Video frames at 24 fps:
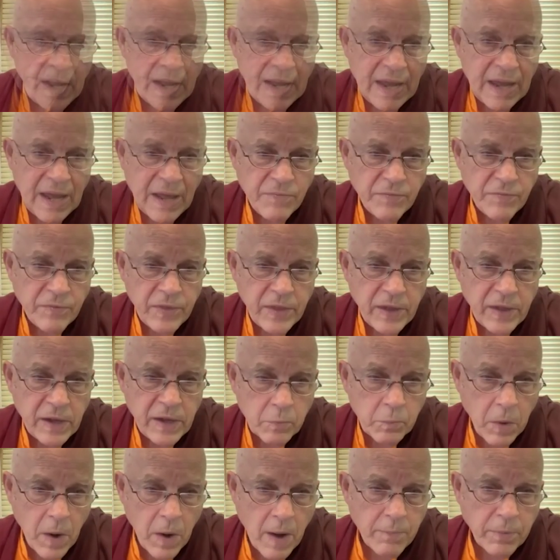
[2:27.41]
And the
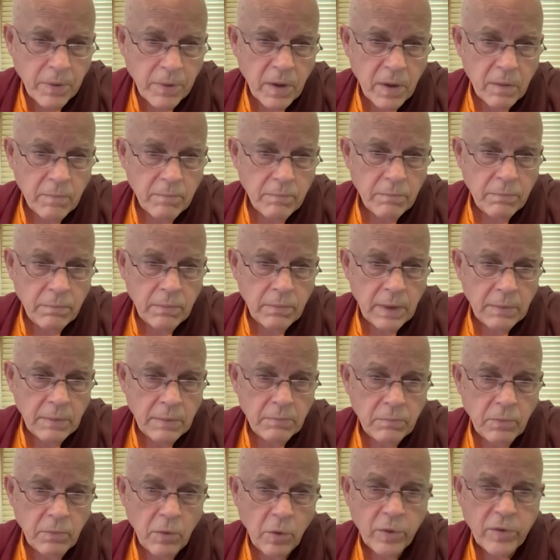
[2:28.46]
proper m-
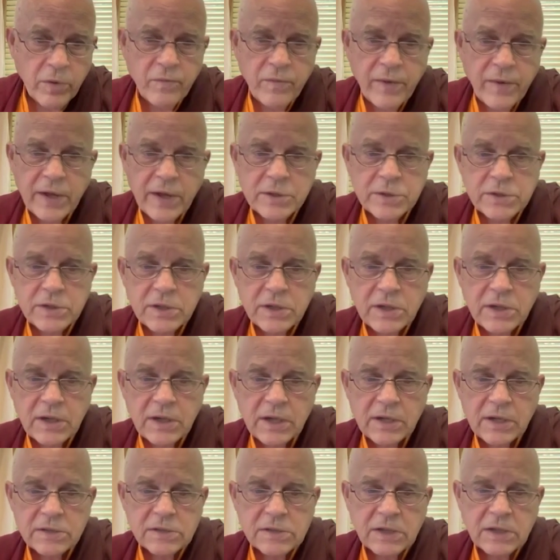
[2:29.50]
motivation
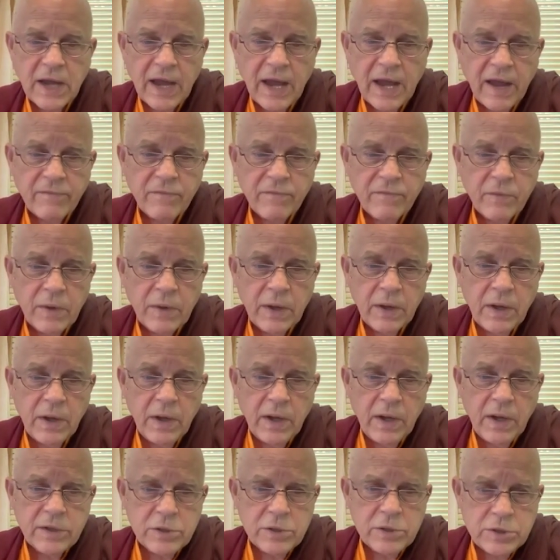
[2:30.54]
is to have
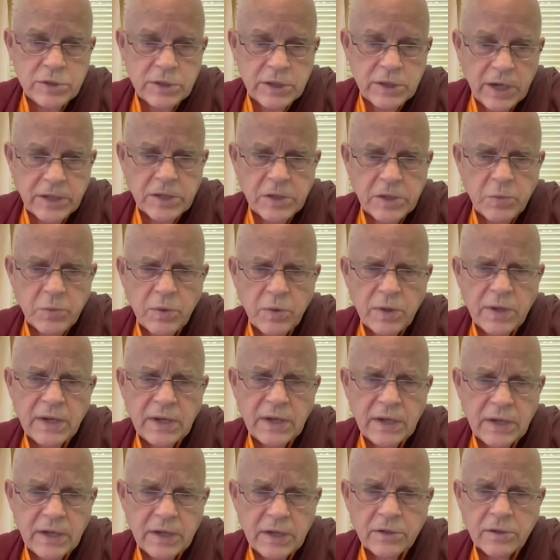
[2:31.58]
genuine
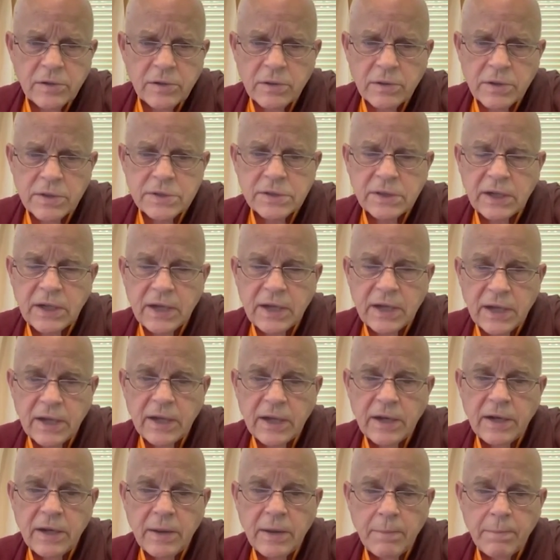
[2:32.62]
interest
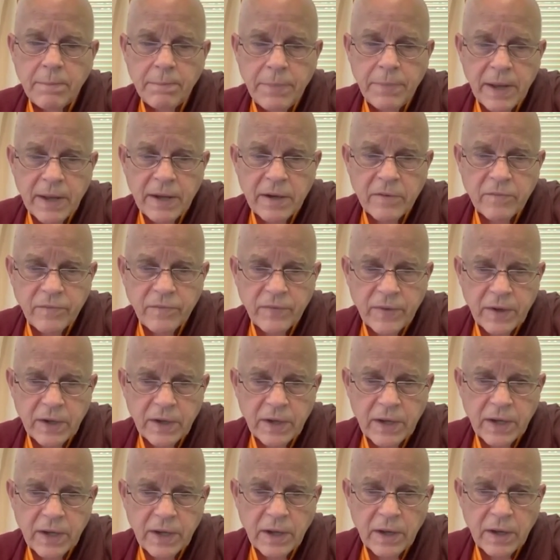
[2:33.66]
in
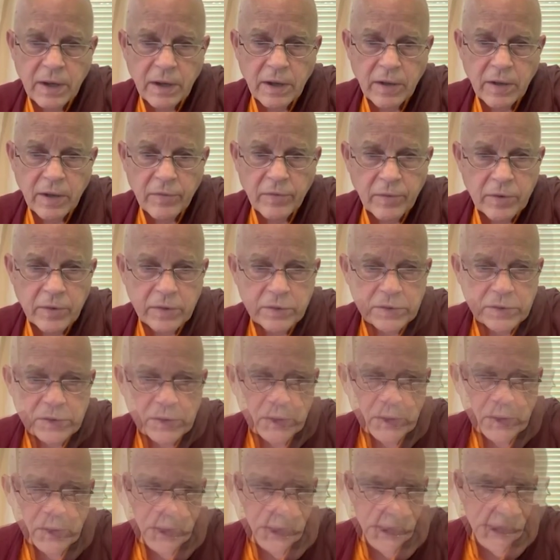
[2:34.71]
benefiting others.
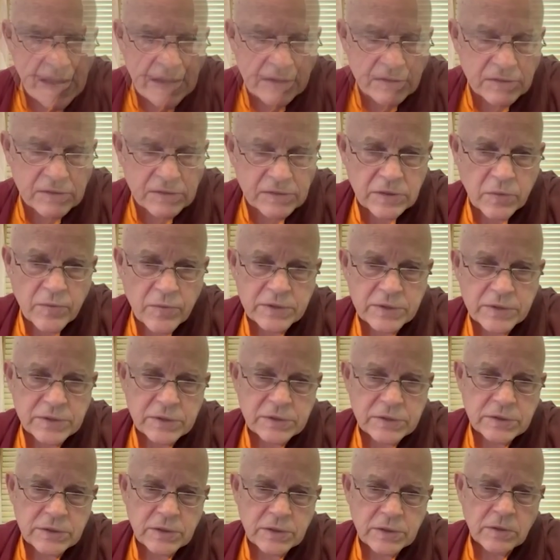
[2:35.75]
And so there's a
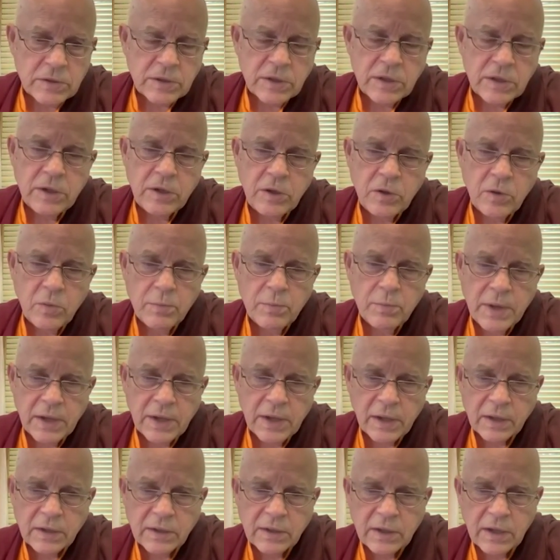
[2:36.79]
certain
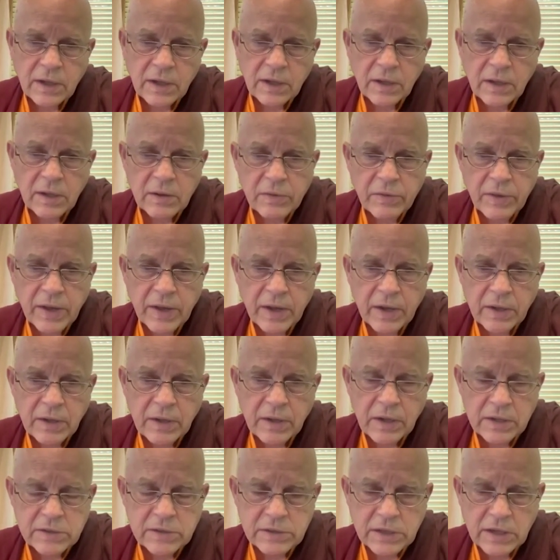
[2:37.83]
humility that
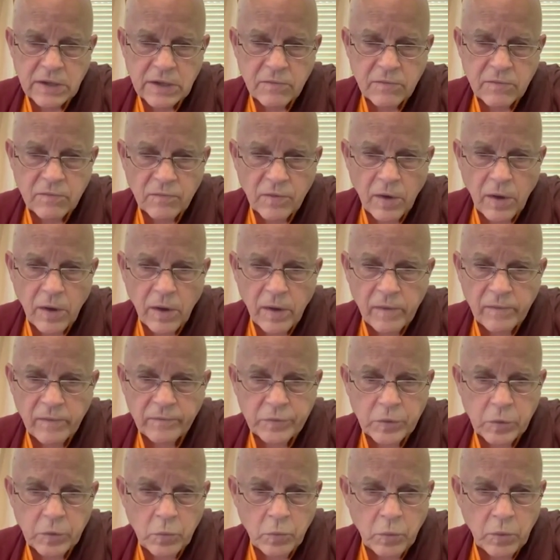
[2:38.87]
is
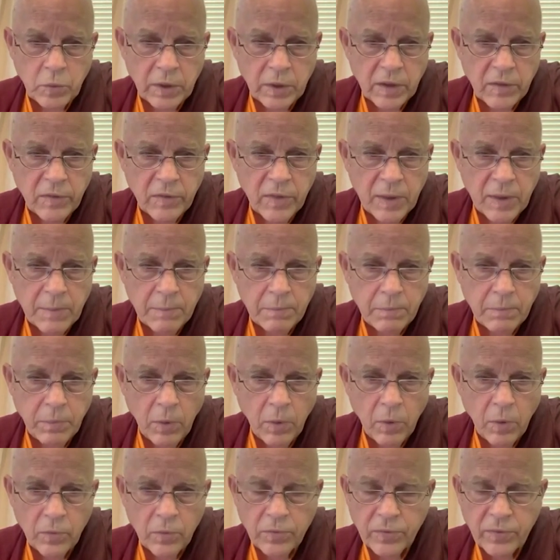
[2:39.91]
involved with
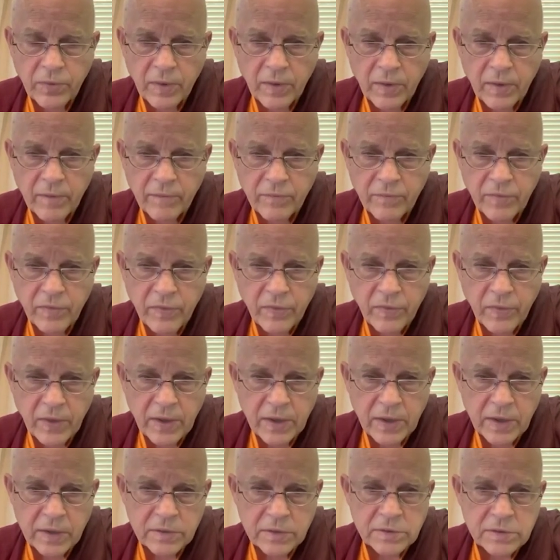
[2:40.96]
both of
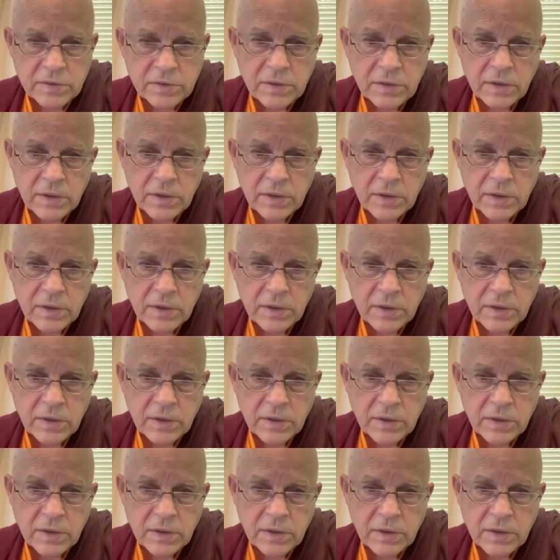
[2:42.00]
these.